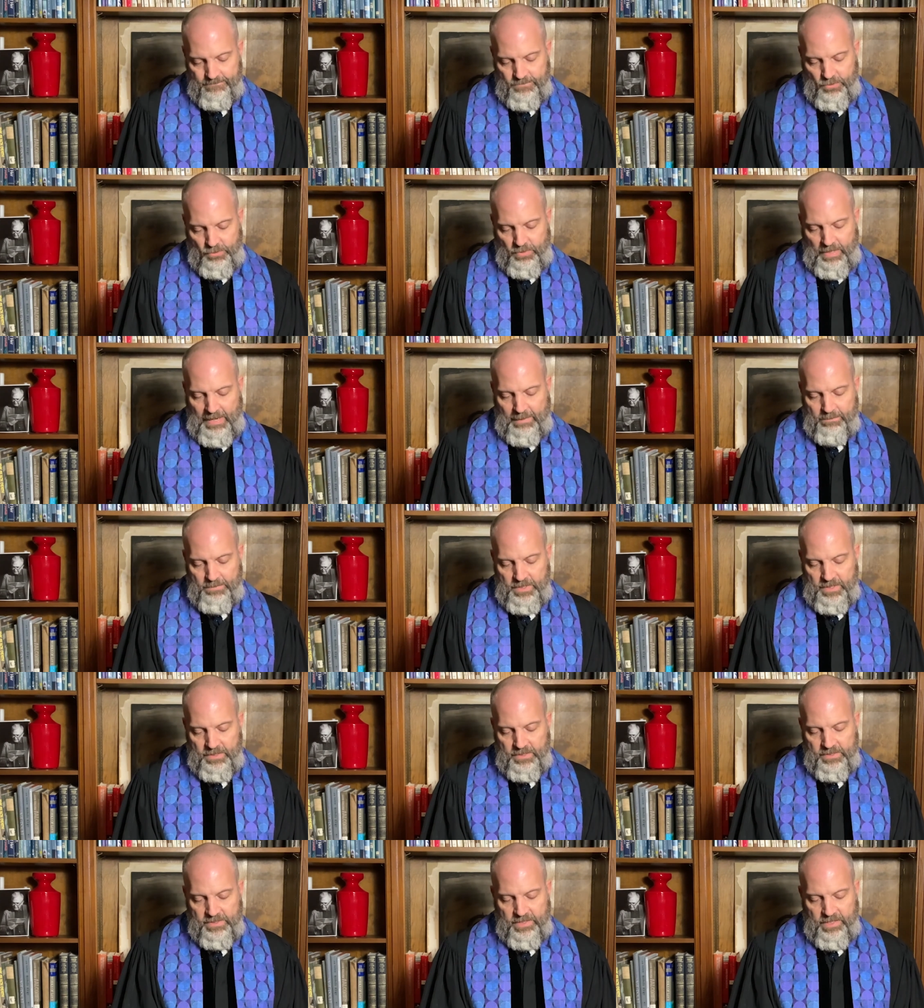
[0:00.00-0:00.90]
Trapped
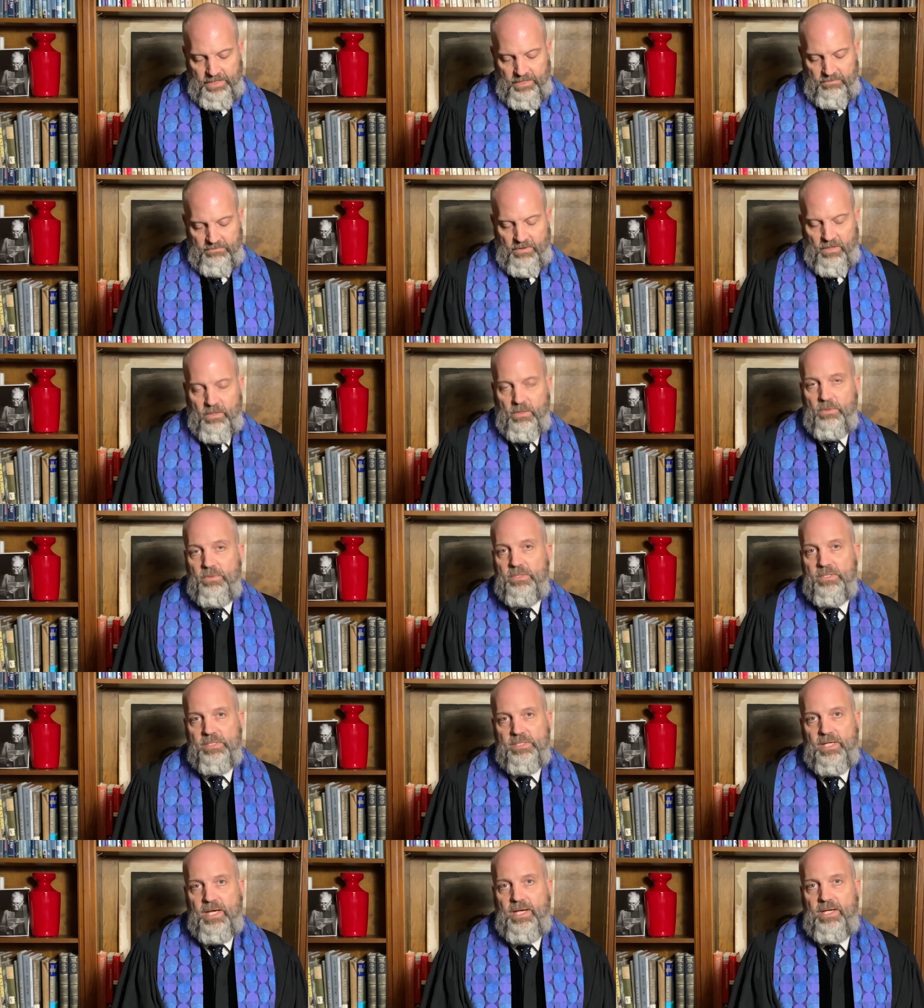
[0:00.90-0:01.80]
inside of our own
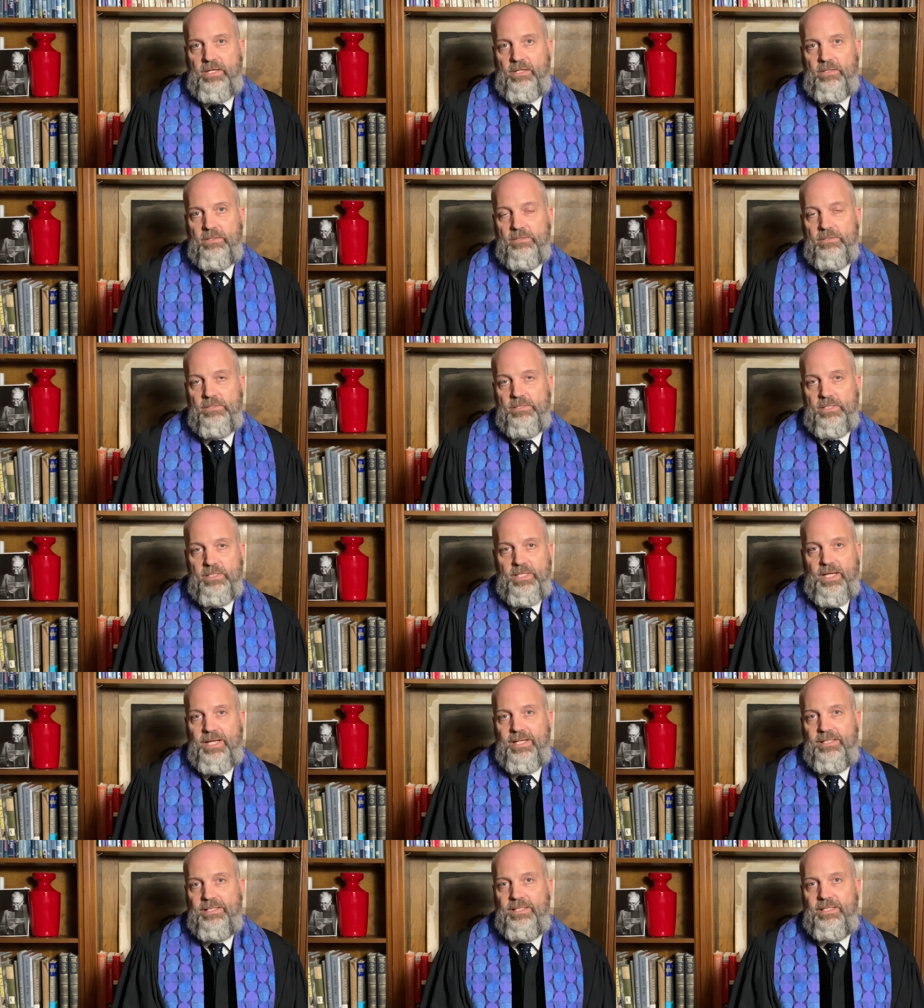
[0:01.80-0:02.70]
desires and
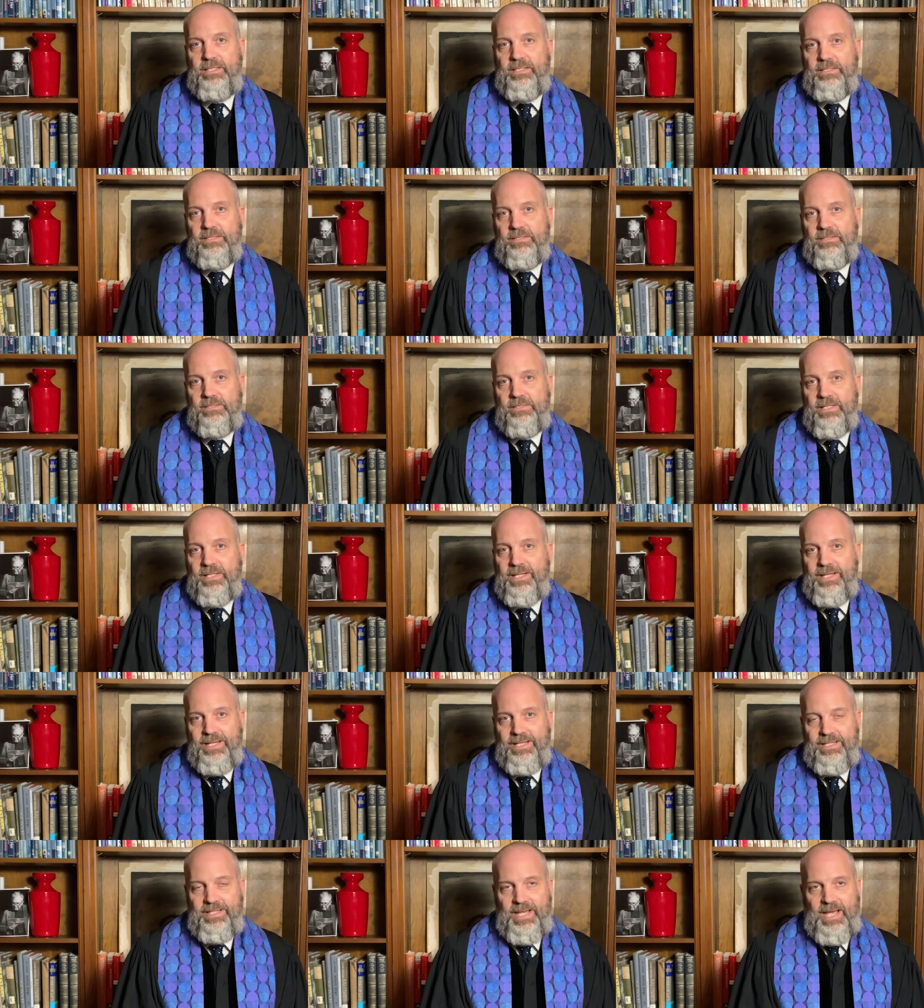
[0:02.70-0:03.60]
ideas
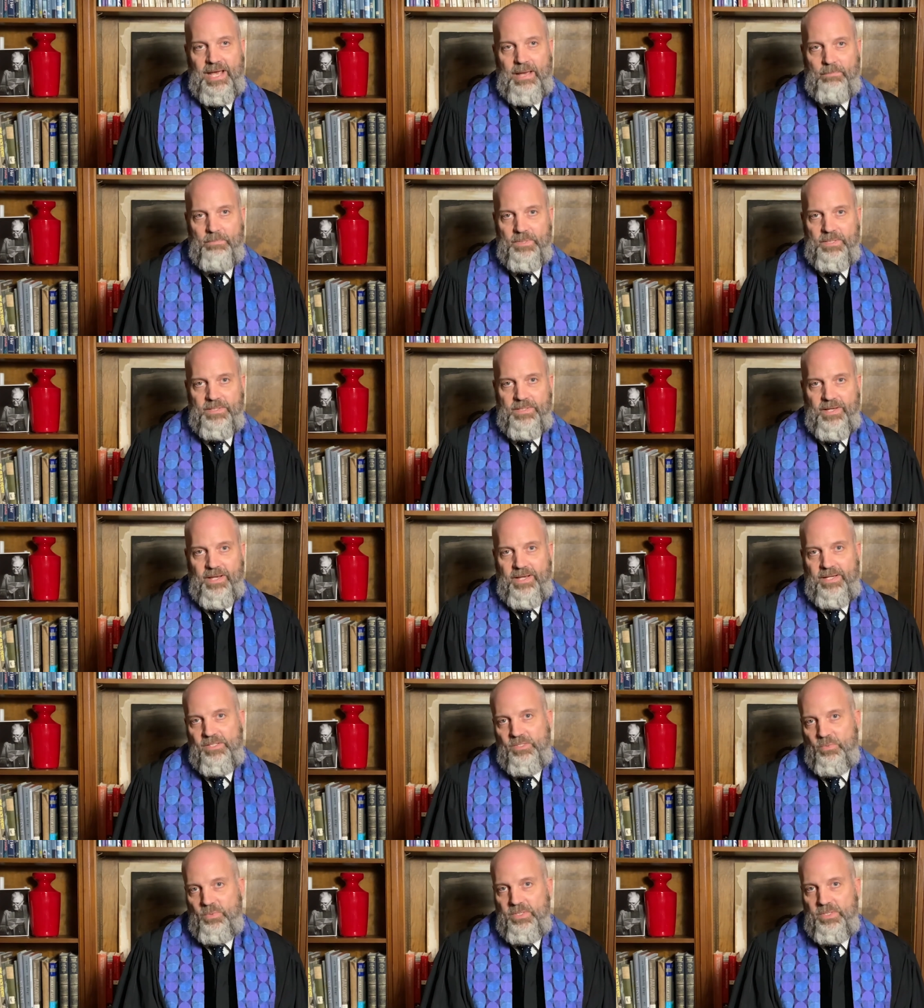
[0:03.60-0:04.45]
and appetites,